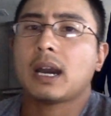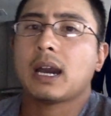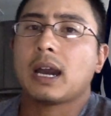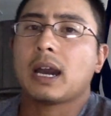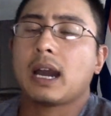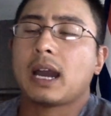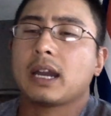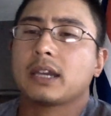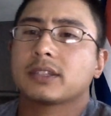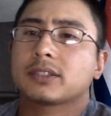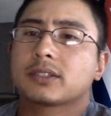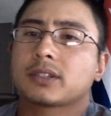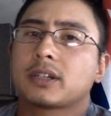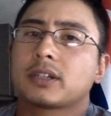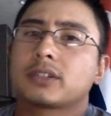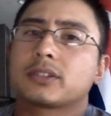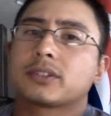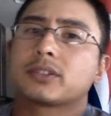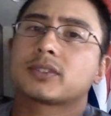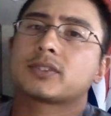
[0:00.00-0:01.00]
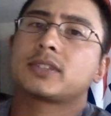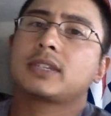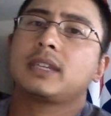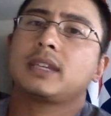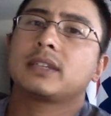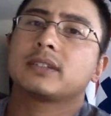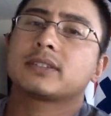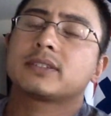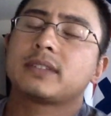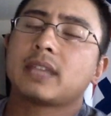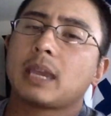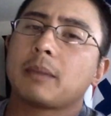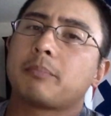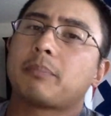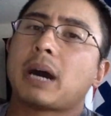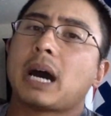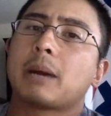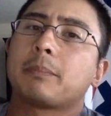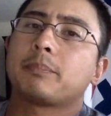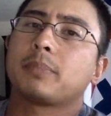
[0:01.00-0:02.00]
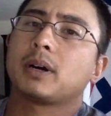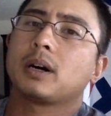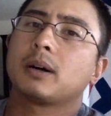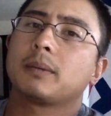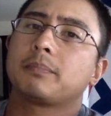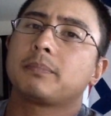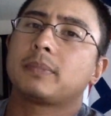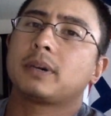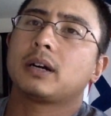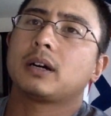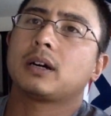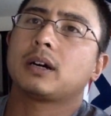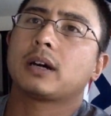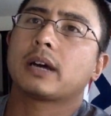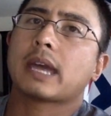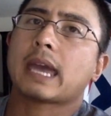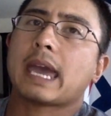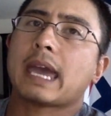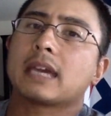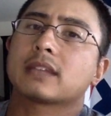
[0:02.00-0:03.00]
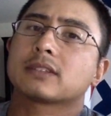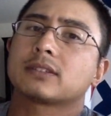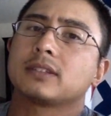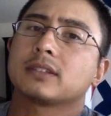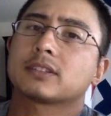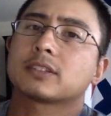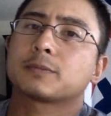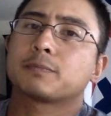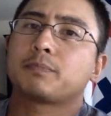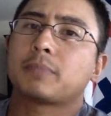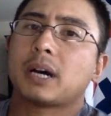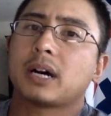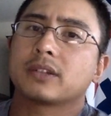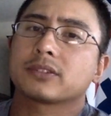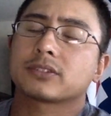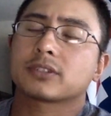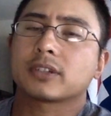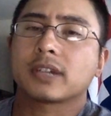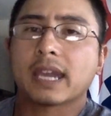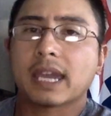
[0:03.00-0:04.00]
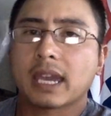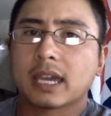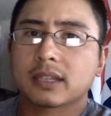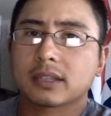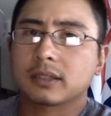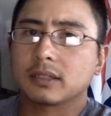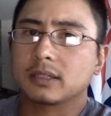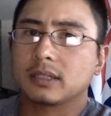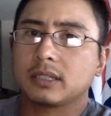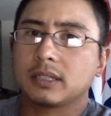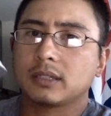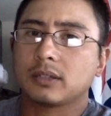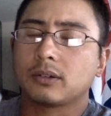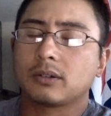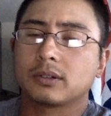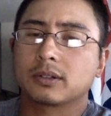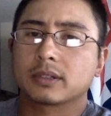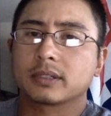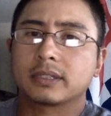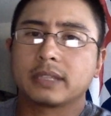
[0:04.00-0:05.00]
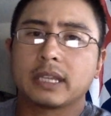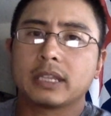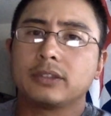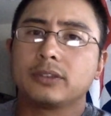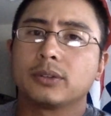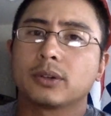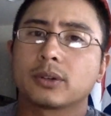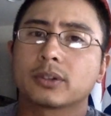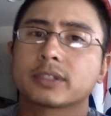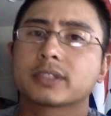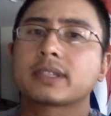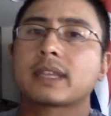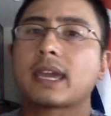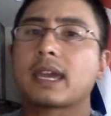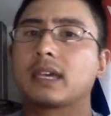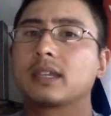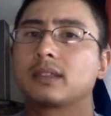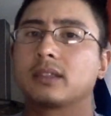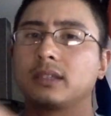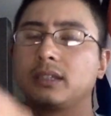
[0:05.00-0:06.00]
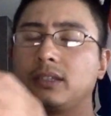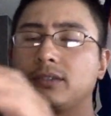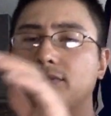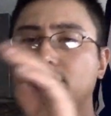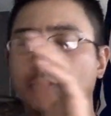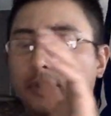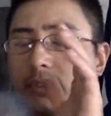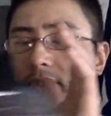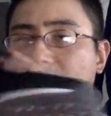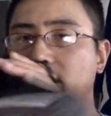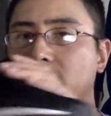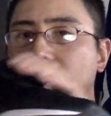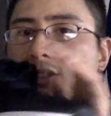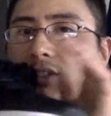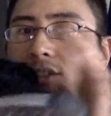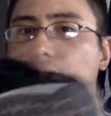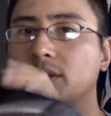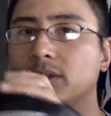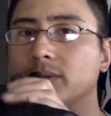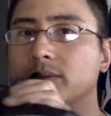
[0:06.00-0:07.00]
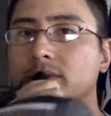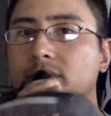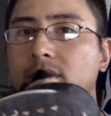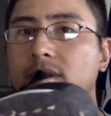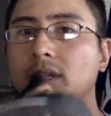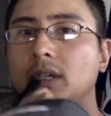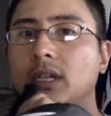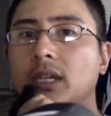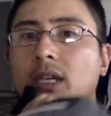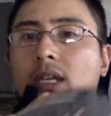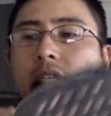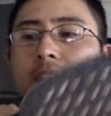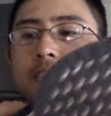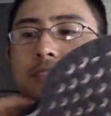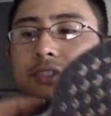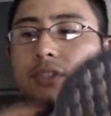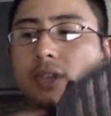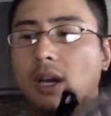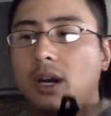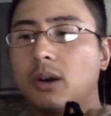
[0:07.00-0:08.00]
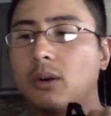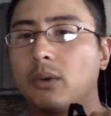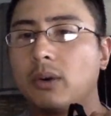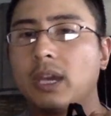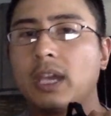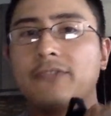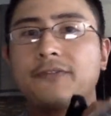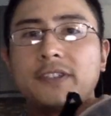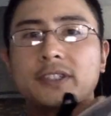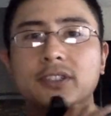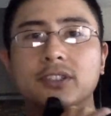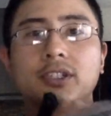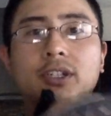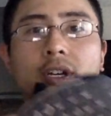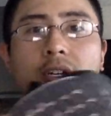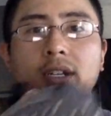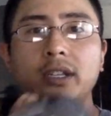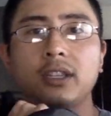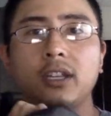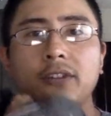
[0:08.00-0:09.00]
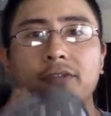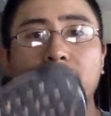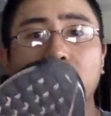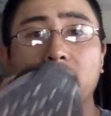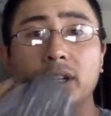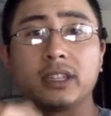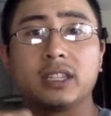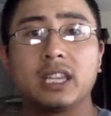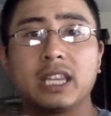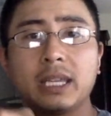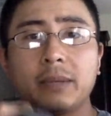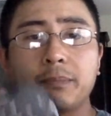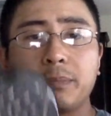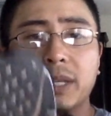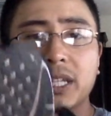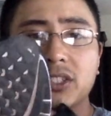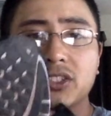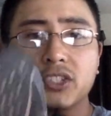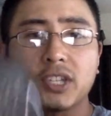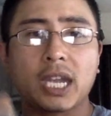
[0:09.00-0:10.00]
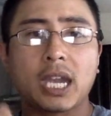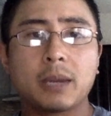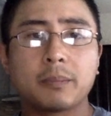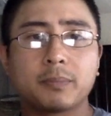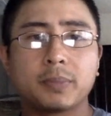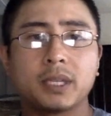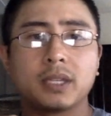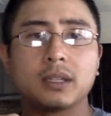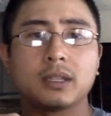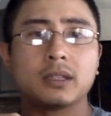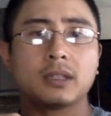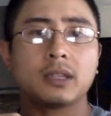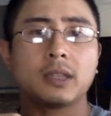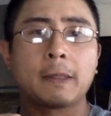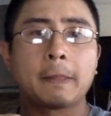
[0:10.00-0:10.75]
I started to see his name pop up as the sponsor athlete or the endorsed athlete for these shoes. So, if it's good enough for an Olympic champion